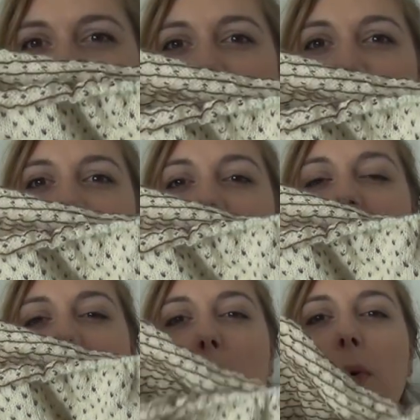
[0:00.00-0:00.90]
and I
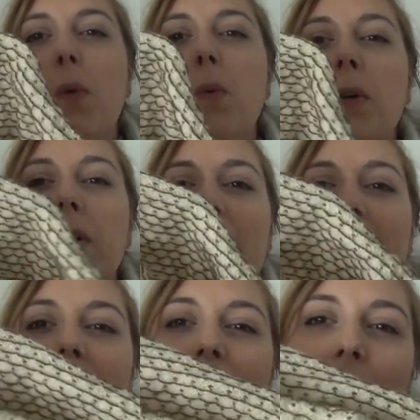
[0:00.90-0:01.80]
think it will work
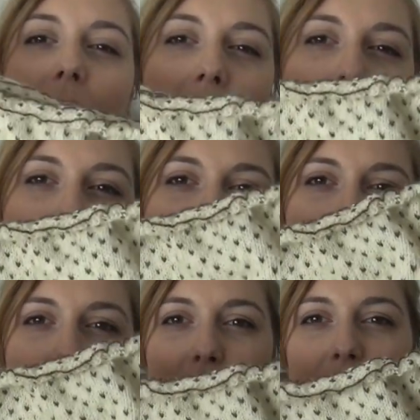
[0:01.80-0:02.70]
out
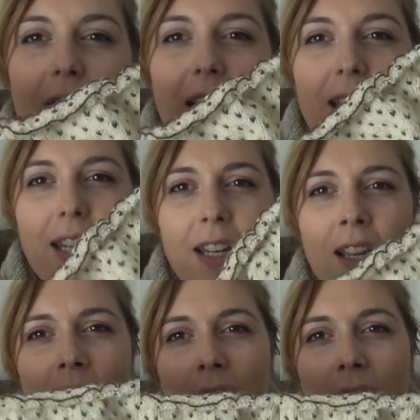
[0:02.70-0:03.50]
fine.